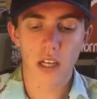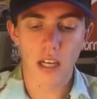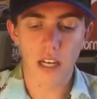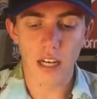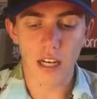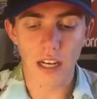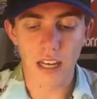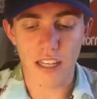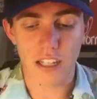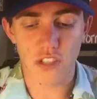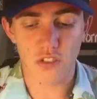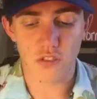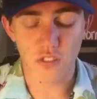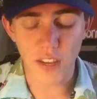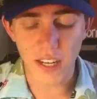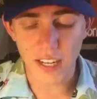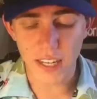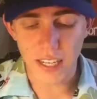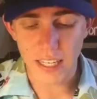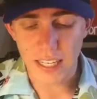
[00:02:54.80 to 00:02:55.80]

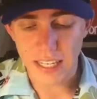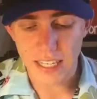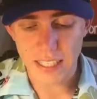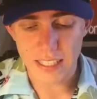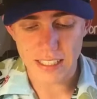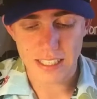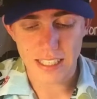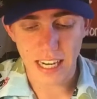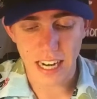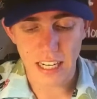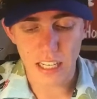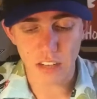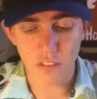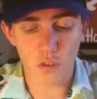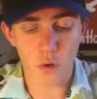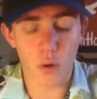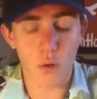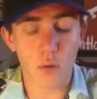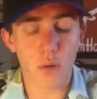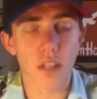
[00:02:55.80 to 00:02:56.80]
Xfinity, he has
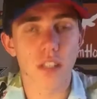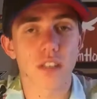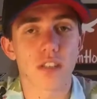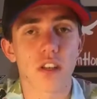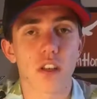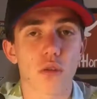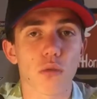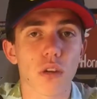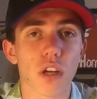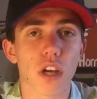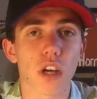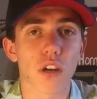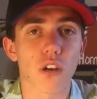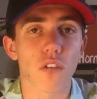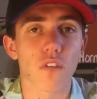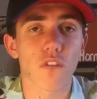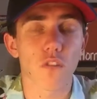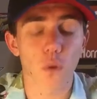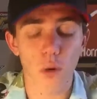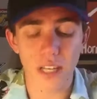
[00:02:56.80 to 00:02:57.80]
94 wins to
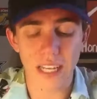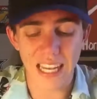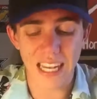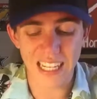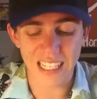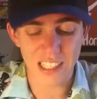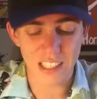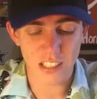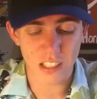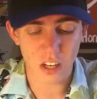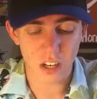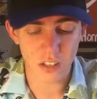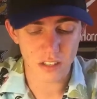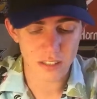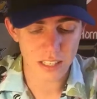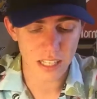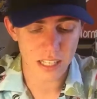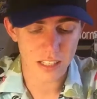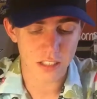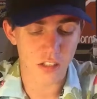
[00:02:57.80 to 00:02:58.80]
348
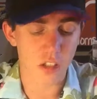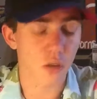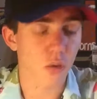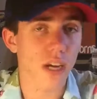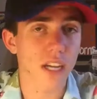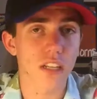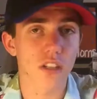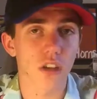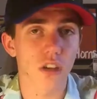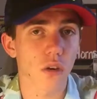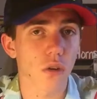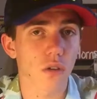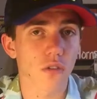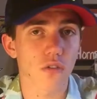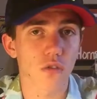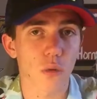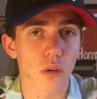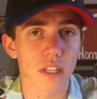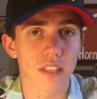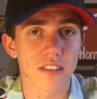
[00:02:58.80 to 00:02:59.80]
starts. That is a grand total
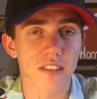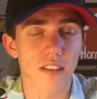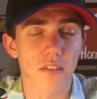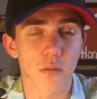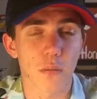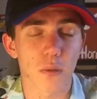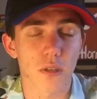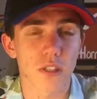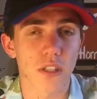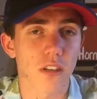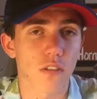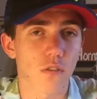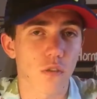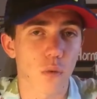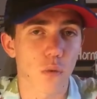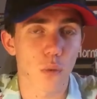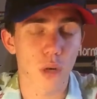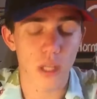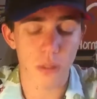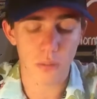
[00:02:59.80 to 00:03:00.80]
of 27%
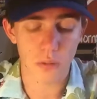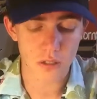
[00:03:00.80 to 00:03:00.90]
for winning